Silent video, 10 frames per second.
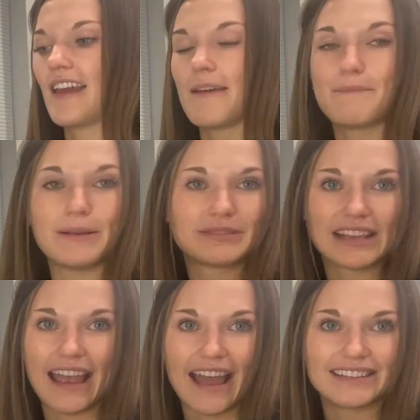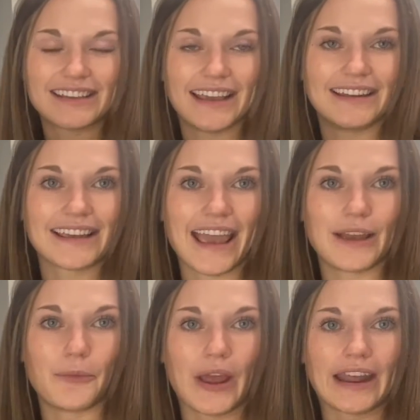It beeps again to
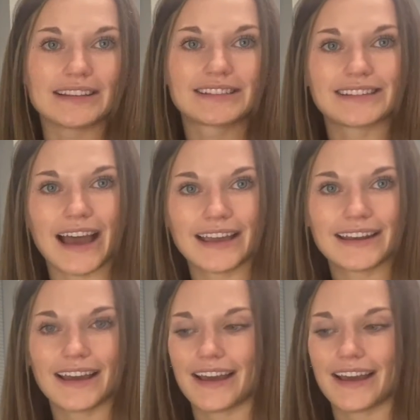indicate when it's done,